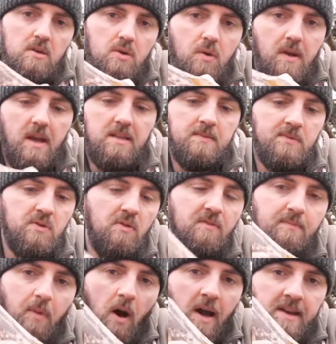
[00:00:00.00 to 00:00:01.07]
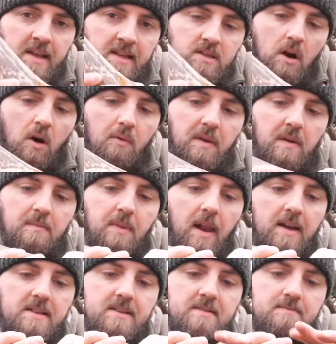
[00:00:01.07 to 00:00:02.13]
create some sort of binding to hold it in
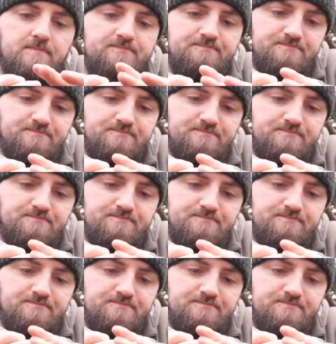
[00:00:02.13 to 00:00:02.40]
place.